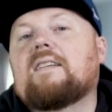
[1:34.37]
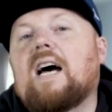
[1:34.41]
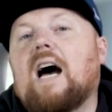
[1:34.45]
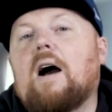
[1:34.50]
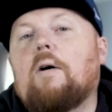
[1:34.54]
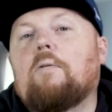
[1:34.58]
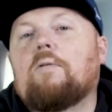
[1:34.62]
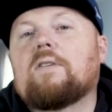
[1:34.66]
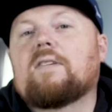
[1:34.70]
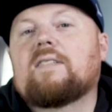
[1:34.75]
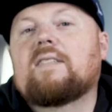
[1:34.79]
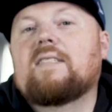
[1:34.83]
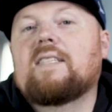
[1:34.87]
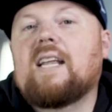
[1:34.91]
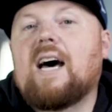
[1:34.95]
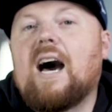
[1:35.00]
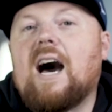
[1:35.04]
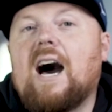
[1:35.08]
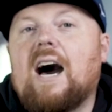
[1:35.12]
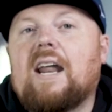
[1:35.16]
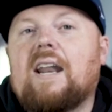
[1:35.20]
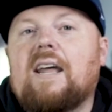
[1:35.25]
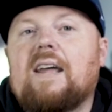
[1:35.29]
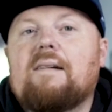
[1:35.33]
I was
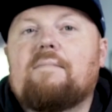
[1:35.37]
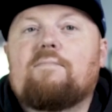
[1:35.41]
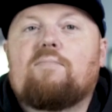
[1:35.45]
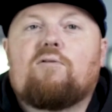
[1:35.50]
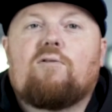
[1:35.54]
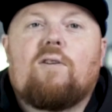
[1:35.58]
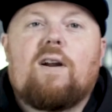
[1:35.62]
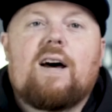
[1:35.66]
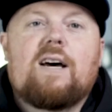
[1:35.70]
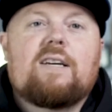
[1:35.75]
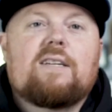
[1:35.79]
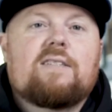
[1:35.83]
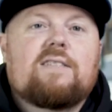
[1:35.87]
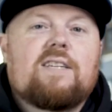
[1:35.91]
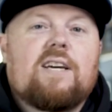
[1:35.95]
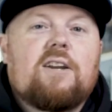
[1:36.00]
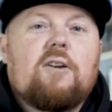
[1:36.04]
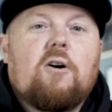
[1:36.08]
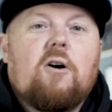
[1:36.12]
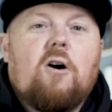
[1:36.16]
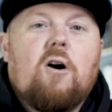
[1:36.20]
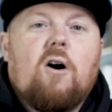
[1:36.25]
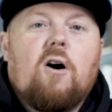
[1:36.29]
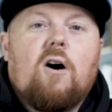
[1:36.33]
not impressed
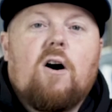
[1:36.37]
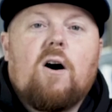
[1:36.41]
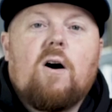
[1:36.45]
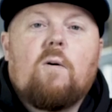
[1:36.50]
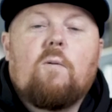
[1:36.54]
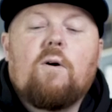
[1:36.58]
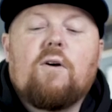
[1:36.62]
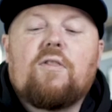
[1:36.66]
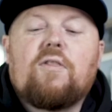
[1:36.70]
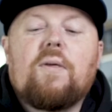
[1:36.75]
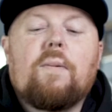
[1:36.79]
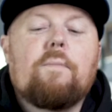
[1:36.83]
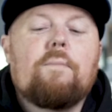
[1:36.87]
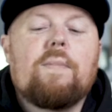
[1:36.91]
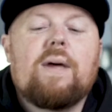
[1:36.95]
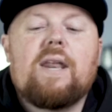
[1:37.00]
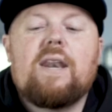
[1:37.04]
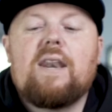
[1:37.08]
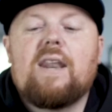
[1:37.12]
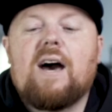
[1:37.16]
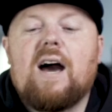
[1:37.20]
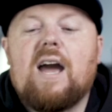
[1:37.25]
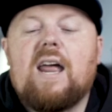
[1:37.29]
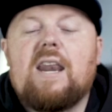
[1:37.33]
at all with the
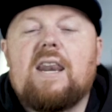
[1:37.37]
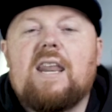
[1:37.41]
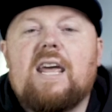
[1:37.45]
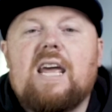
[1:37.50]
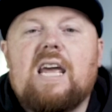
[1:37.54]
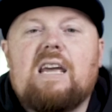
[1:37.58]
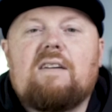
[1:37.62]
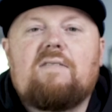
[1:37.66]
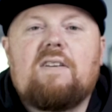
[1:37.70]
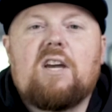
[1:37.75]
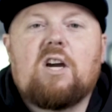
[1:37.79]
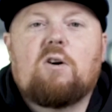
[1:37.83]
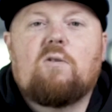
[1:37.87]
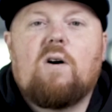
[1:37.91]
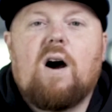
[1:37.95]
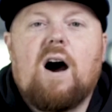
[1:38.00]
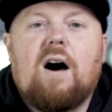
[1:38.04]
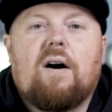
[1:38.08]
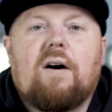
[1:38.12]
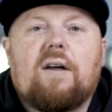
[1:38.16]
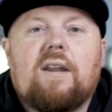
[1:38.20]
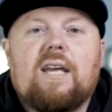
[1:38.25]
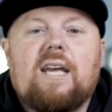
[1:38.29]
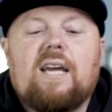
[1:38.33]
midnight navy
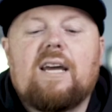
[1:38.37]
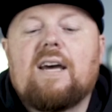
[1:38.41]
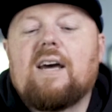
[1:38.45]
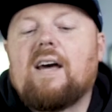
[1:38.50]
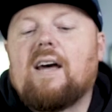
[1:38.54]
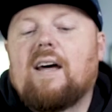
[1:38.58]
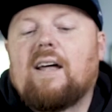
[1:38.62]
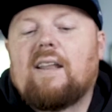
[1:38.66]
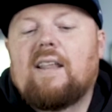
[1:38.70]
quality,